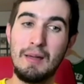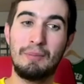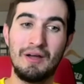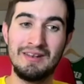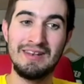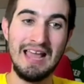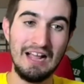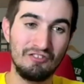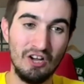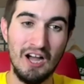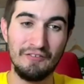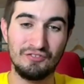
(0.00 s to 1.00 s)
but next
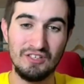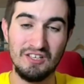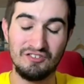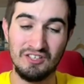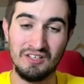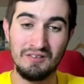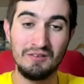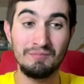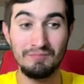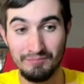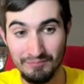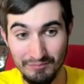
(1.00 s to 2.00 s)
offseason,
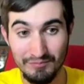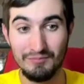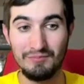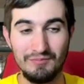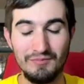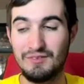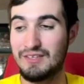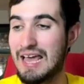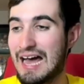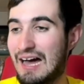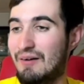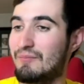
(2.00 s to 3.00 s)

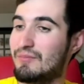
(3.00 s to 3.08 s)
yeah.